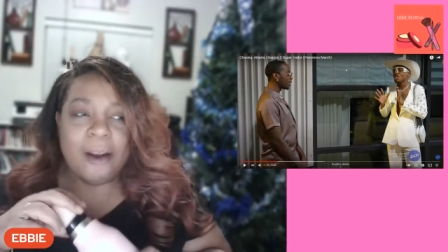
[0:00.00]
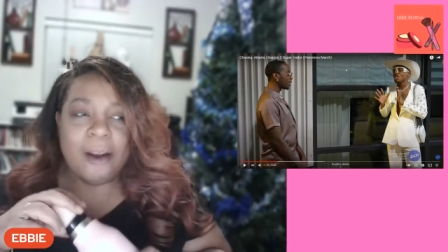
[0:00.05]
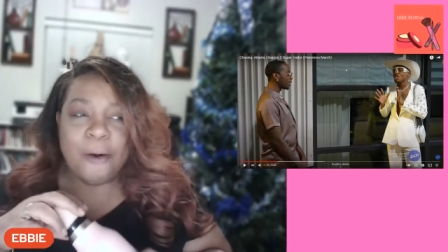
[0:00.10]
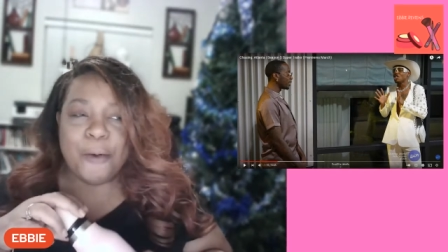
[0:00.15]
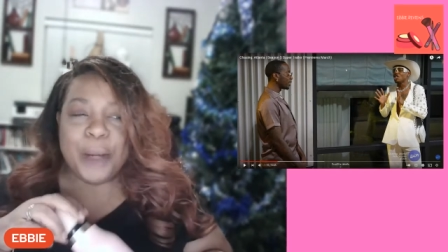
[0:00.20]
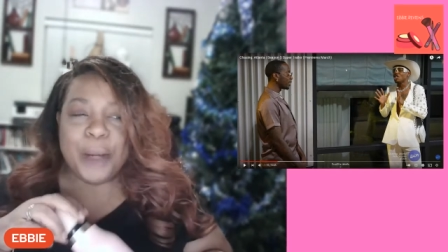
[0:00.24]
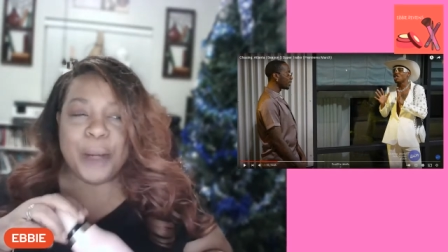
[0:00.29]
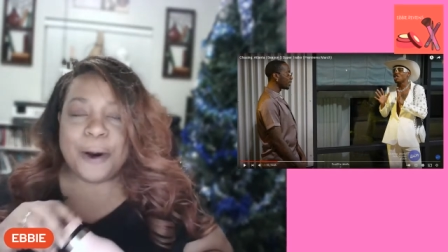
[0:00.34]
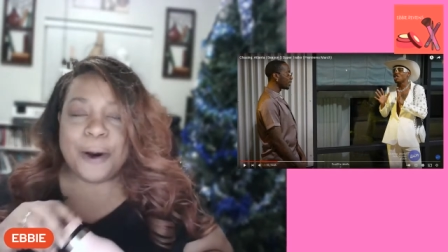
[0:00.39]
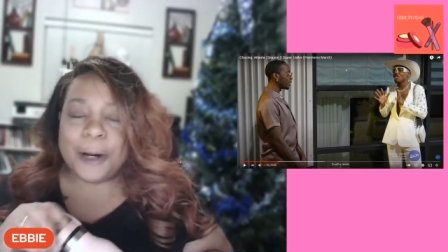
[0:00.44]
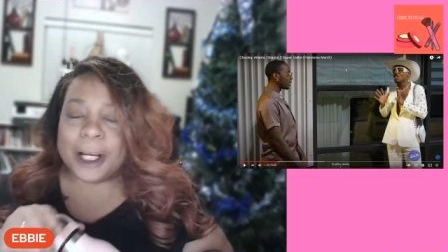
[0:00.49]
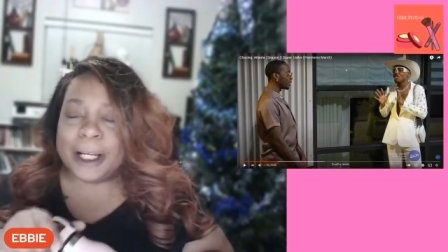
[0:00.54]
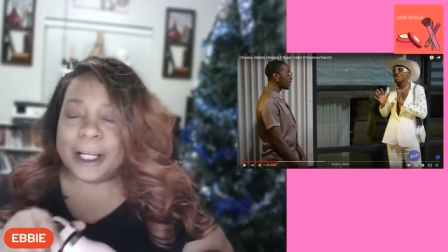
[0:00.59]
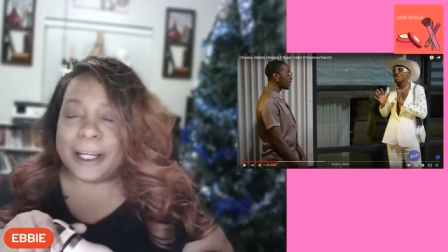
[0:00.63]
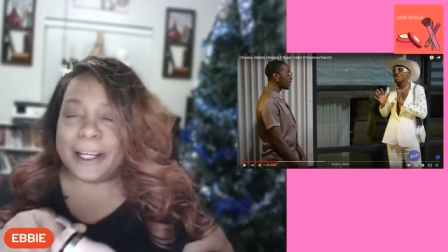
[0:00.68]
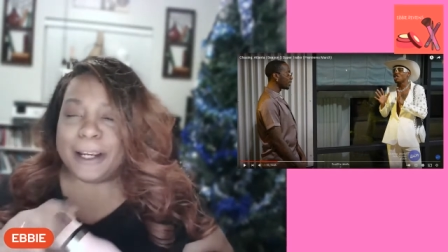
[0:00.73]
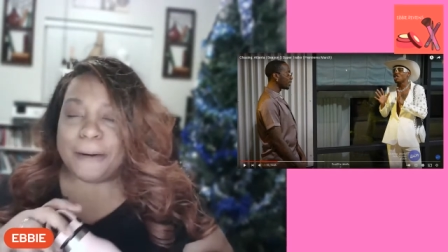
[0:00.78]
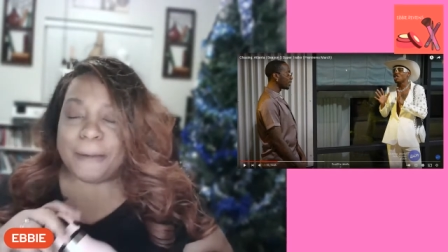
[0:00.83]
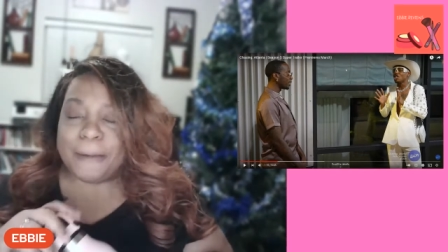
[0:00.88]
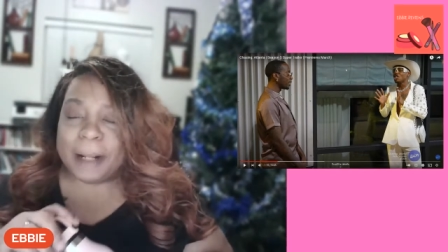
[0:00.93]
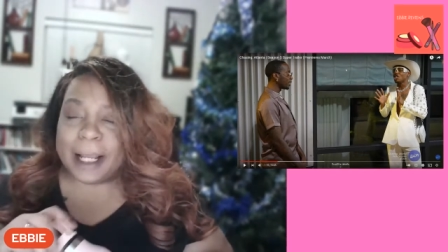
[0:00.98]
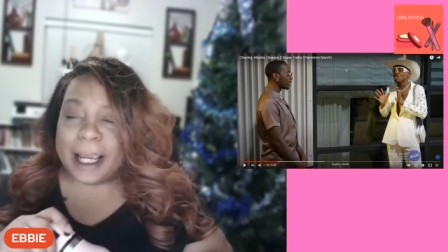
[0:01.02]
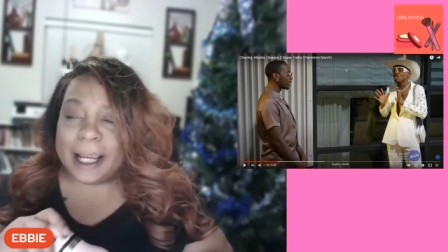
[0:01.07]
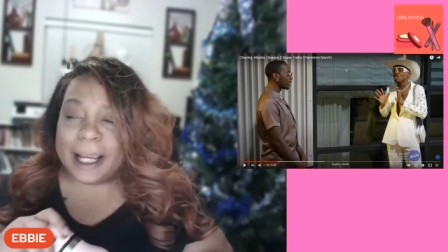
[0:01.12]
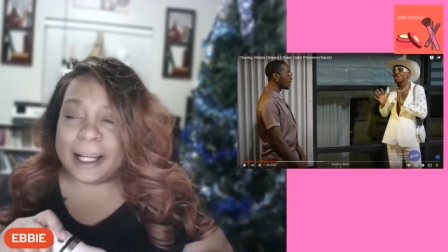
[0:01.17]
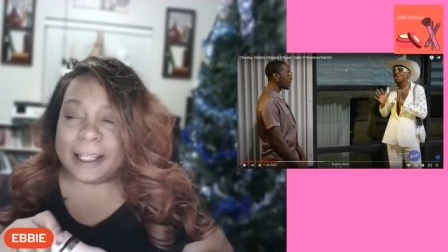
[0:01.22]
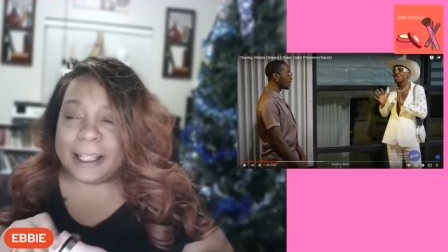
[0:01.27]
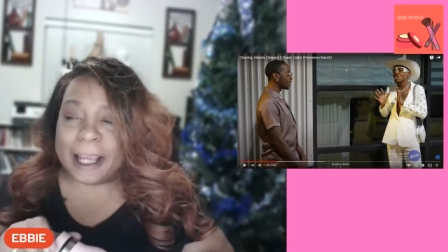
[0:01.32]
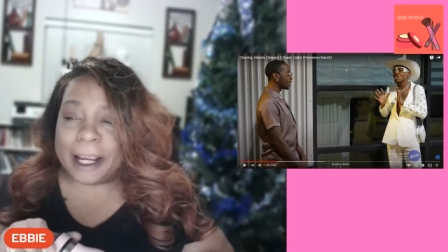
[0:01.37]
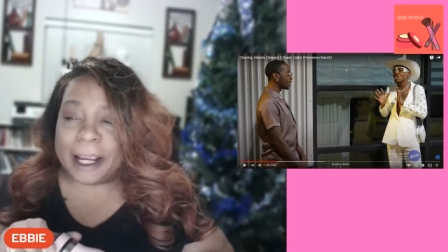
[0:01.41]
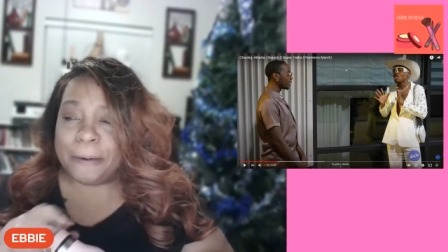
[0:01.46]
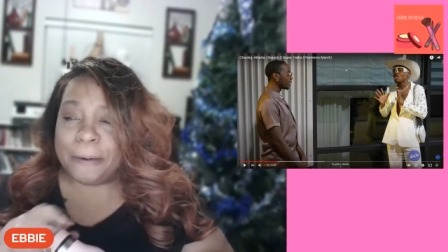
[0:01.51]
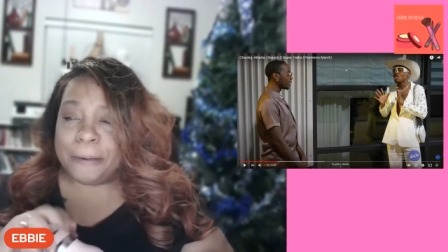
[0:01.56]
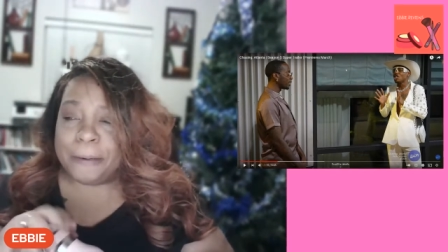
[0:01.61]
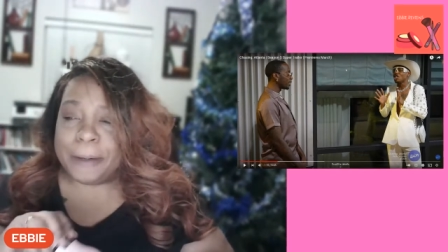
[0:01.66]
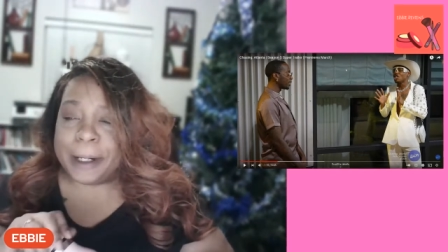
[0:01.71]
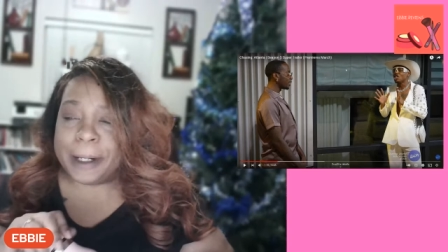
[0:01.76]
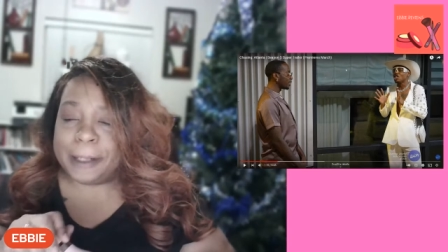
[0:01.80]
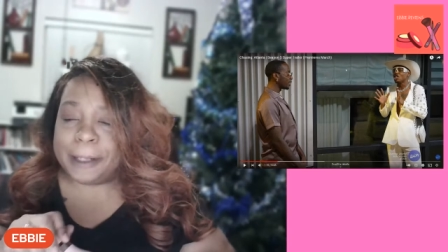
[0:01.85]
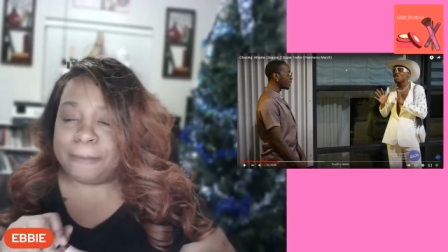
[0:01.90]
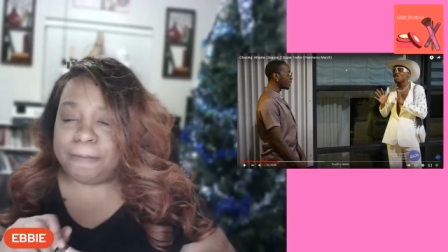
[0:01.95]
We're going to continue to play in a second,
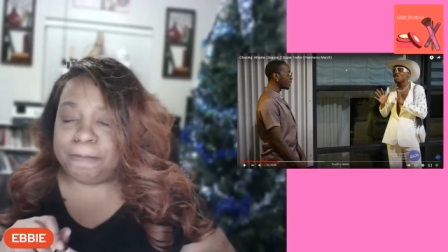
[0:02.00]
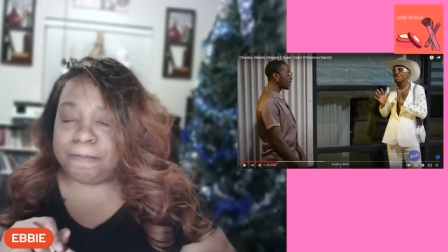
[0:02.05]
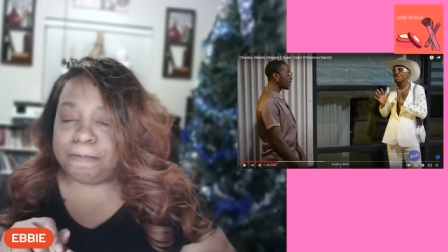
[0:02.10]
but